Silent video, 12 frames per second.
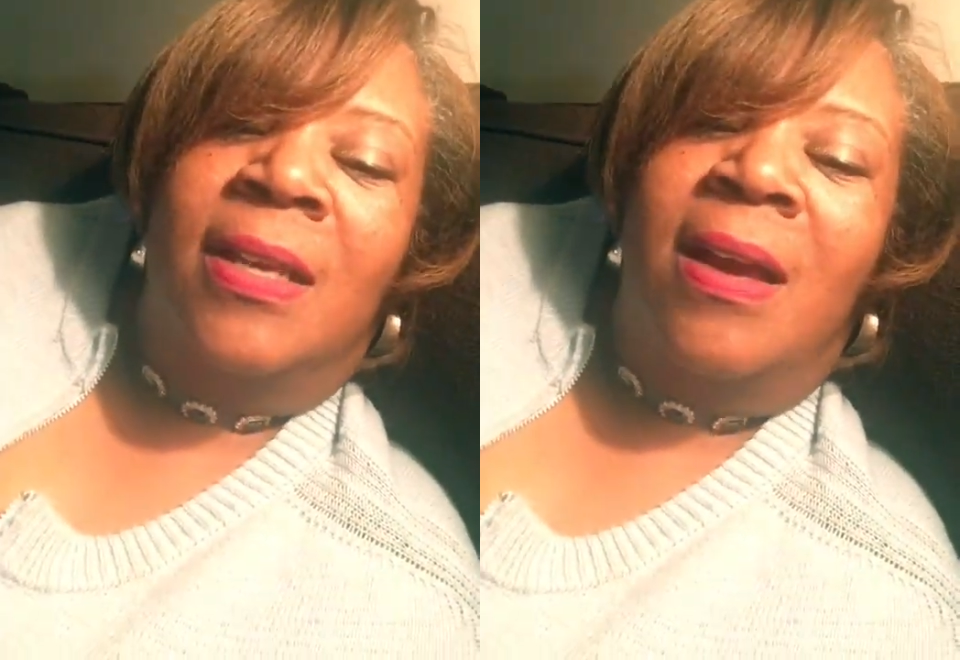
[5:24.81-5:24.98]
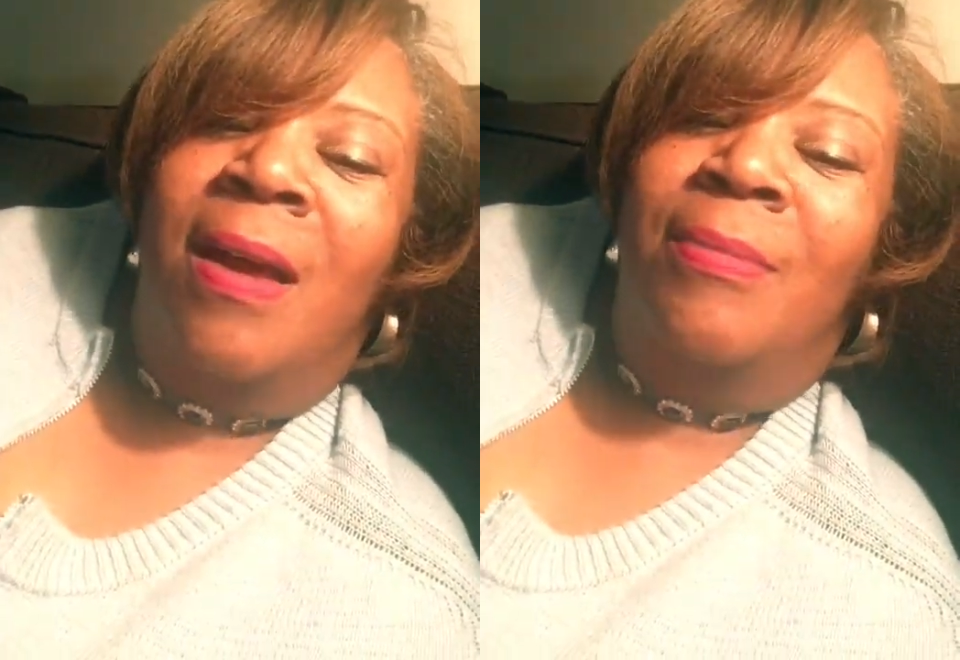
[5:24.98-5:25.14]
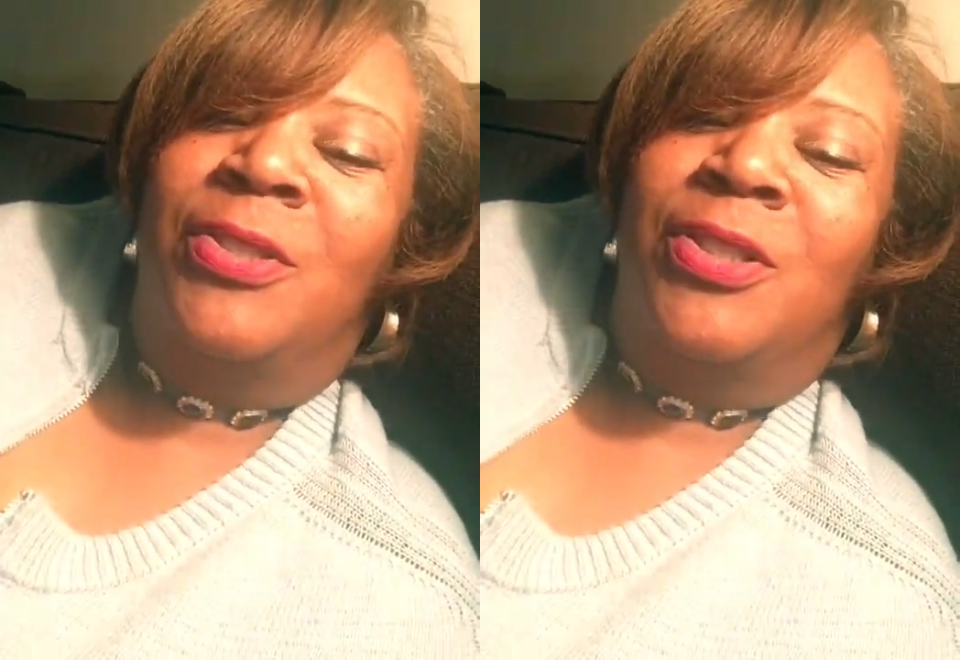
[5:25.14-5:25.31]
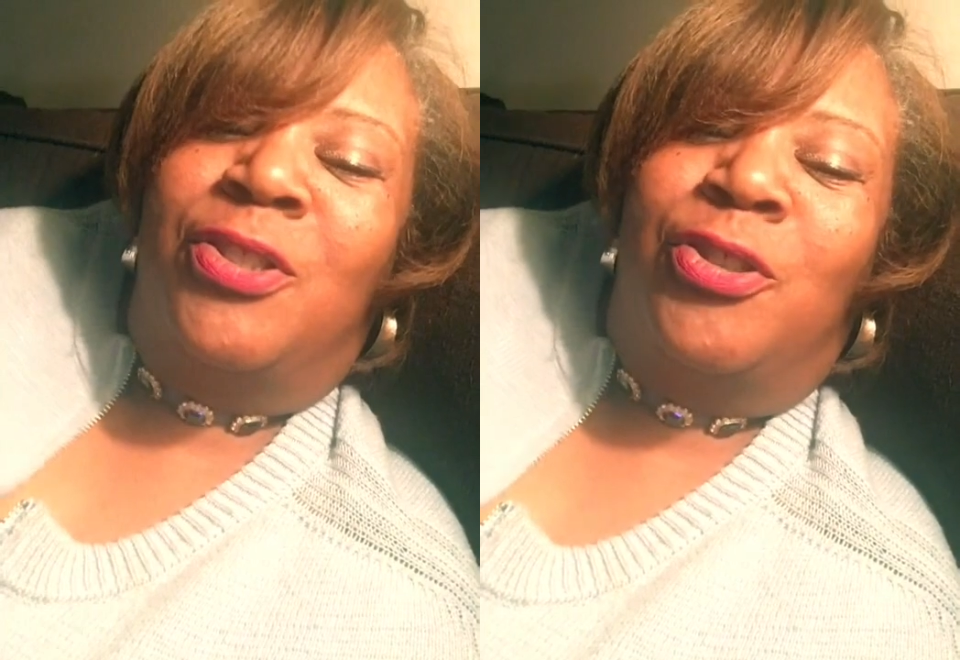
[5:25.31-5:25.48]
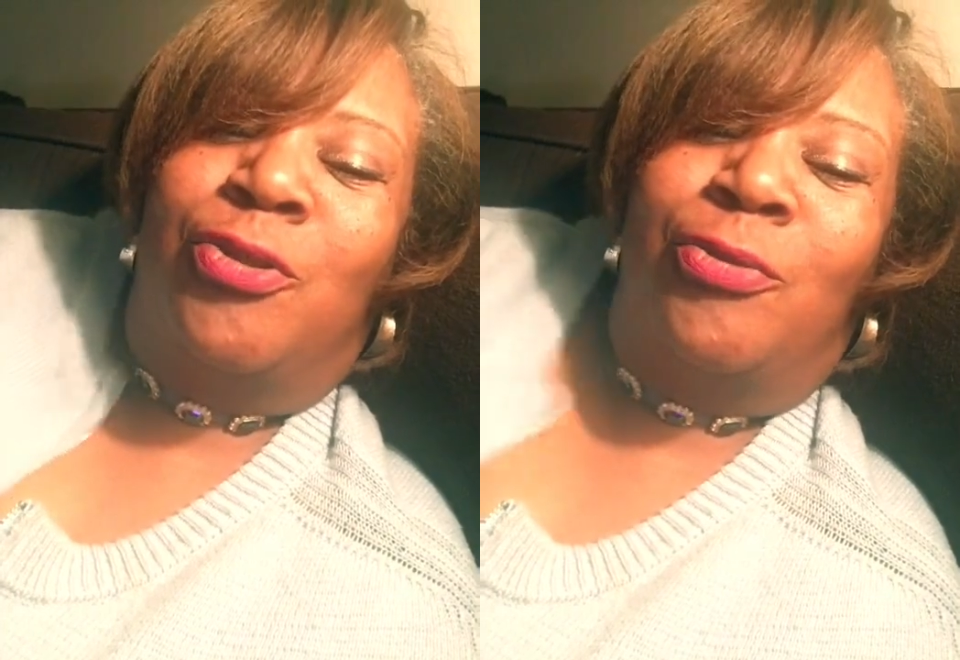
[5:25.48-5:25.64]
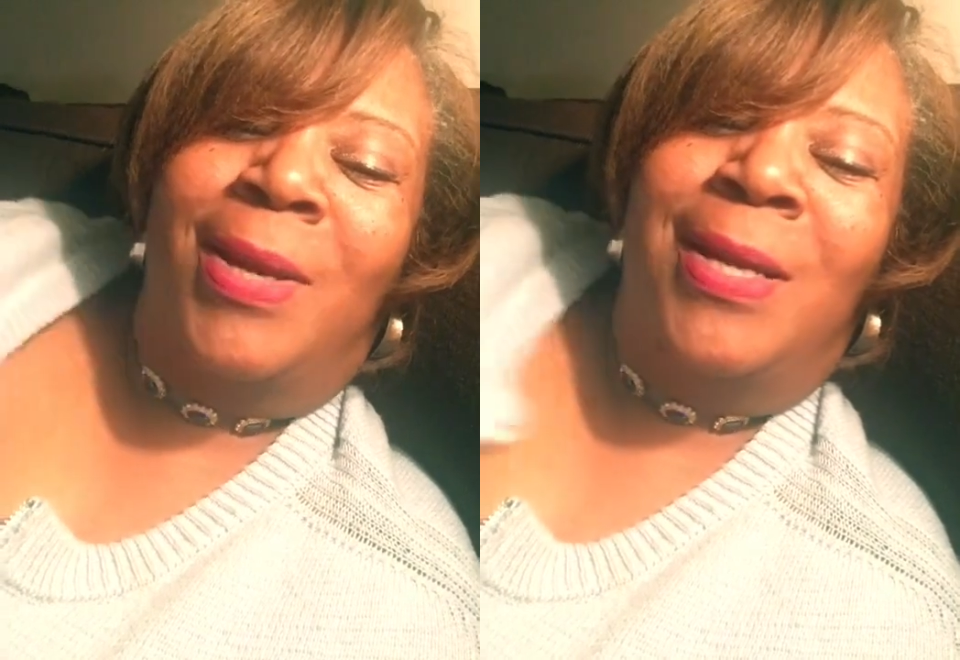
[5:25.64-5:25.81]
Y'all, I'm just
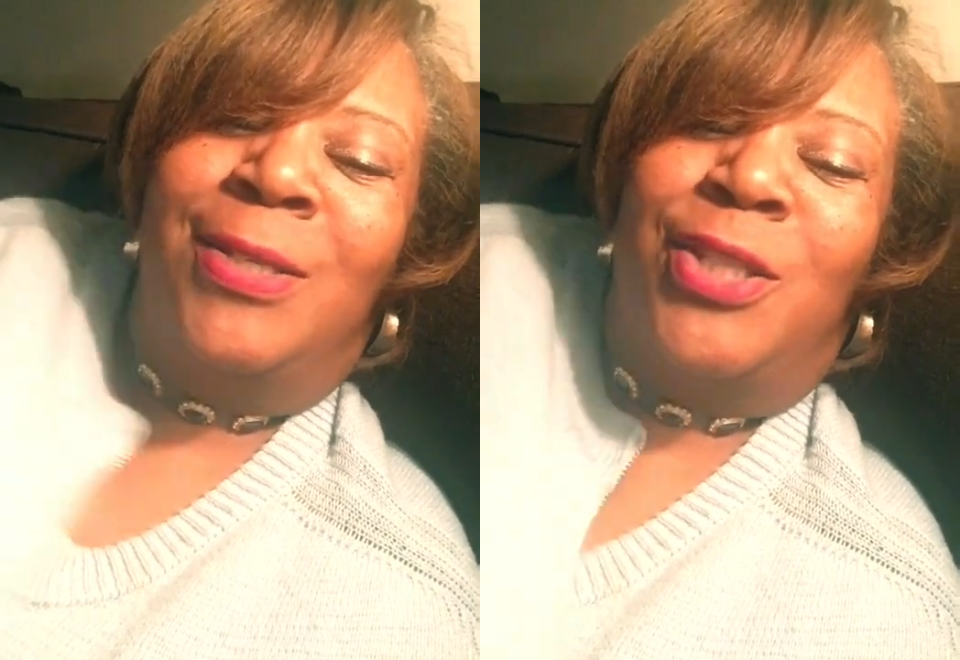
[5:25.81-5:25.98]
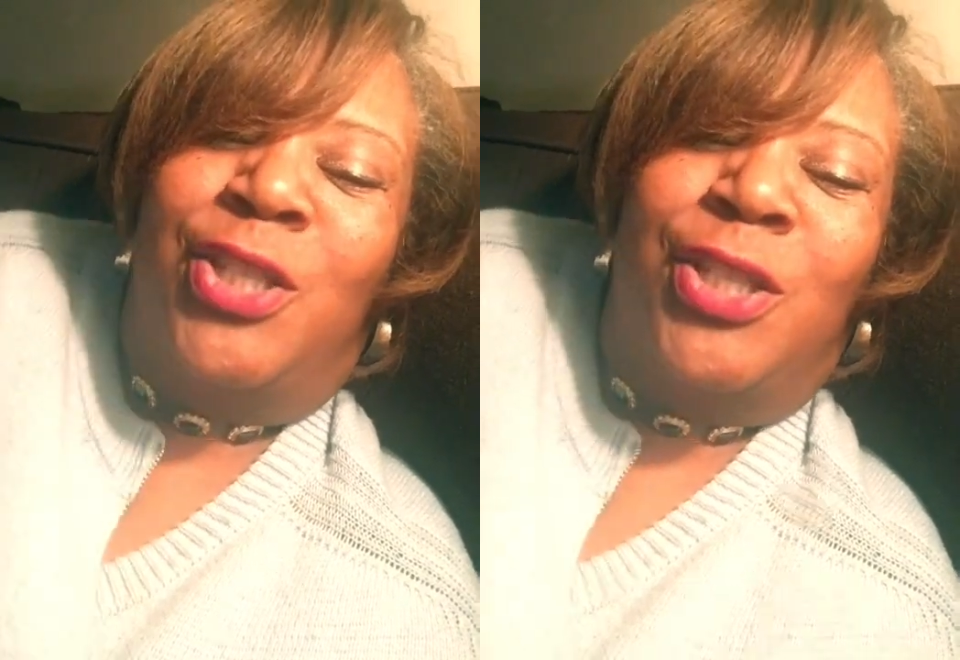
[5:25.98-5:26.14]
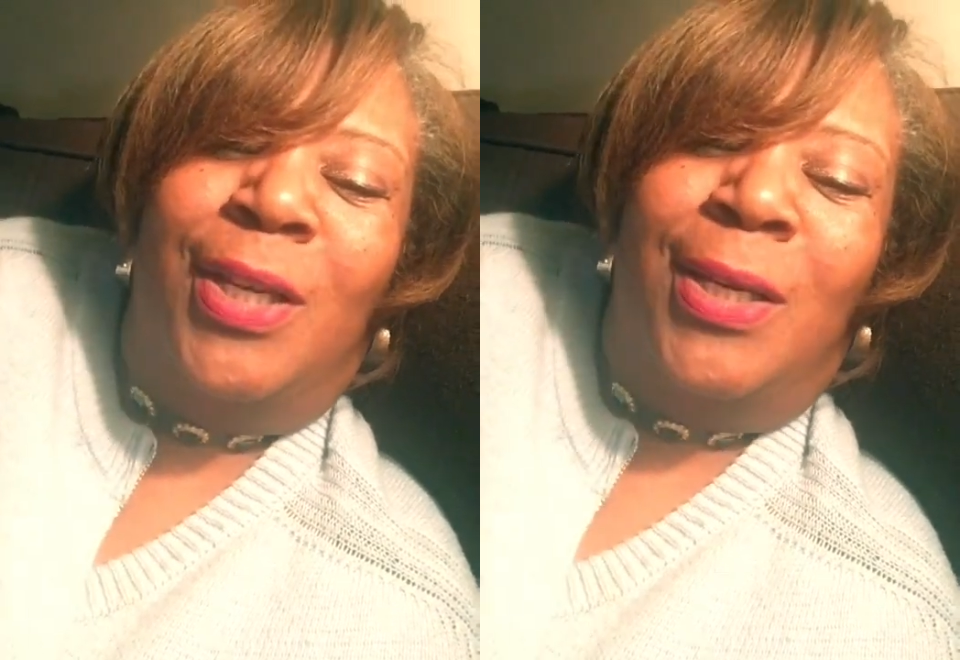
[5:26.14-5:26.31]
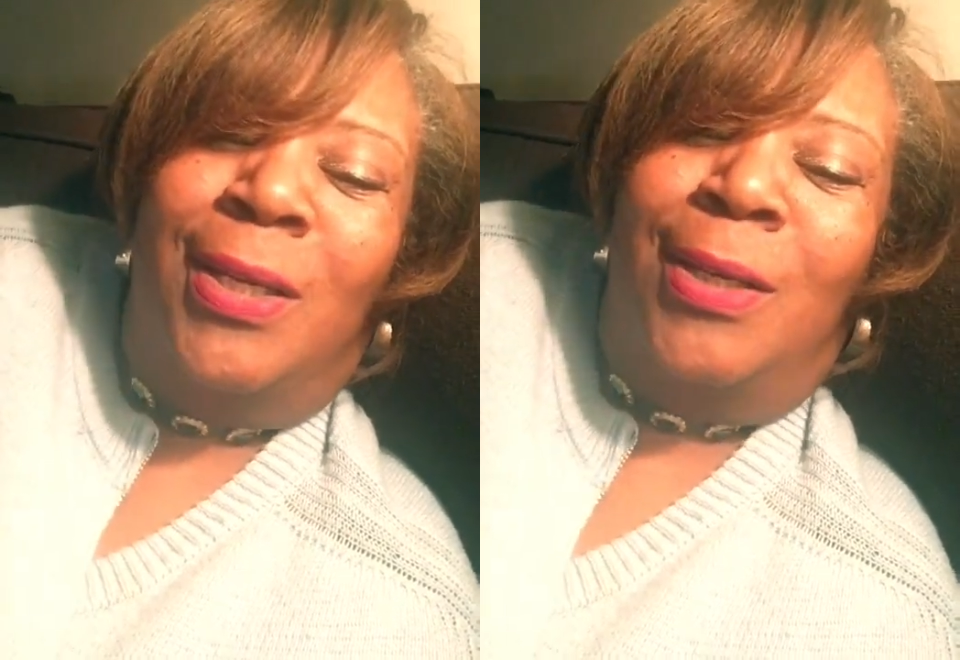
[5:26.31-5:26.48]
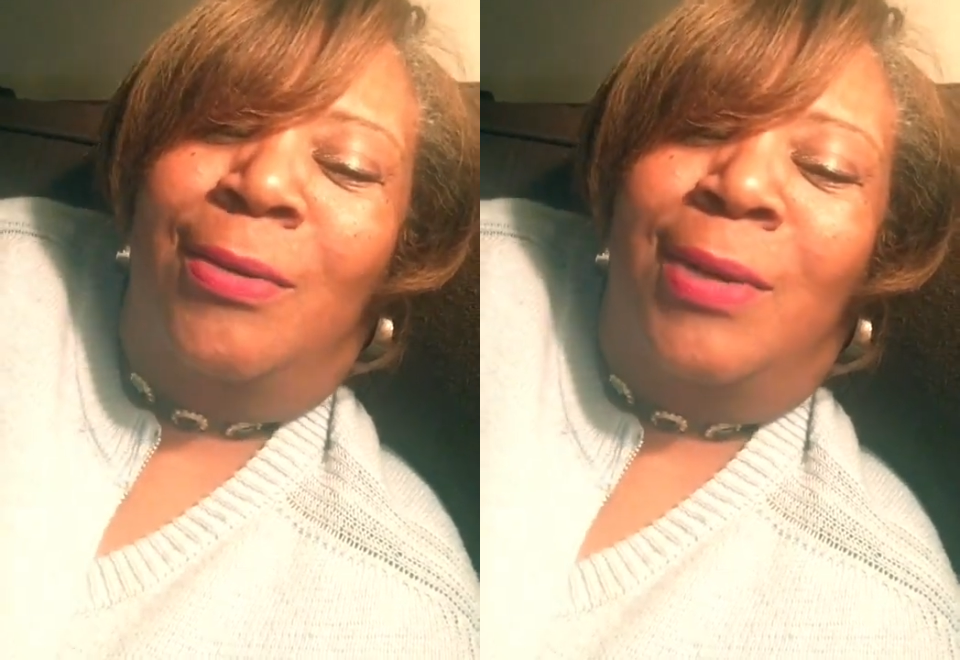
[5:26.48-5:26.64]
straight chilling,